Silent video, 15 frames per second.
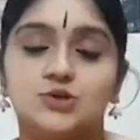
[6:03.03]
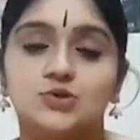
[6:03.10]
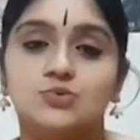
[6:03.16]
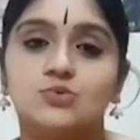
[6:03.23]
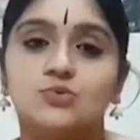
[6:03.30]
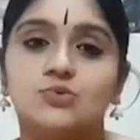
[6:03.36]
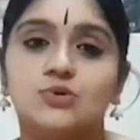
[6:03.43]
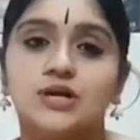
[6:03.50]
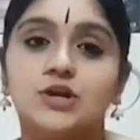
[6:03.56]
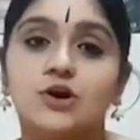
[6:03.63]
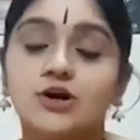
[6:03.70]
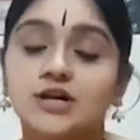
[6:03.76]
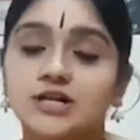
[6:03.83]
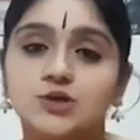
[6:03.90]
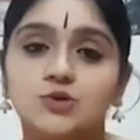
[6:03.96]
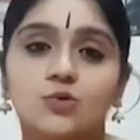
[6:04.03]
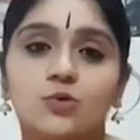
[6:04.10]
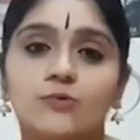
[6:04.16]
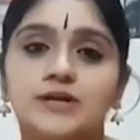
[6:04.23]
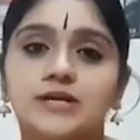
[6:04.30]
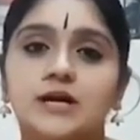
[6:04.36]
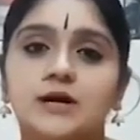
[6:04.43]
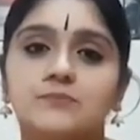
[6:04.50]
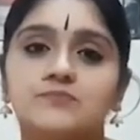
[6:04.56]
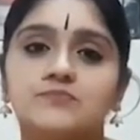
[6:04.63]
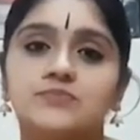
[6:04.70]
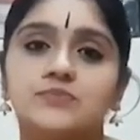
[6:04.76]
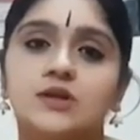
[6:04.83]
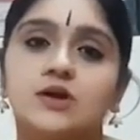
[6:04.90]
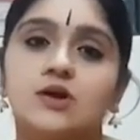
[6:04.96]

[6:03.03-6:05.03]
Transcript: in order to overcome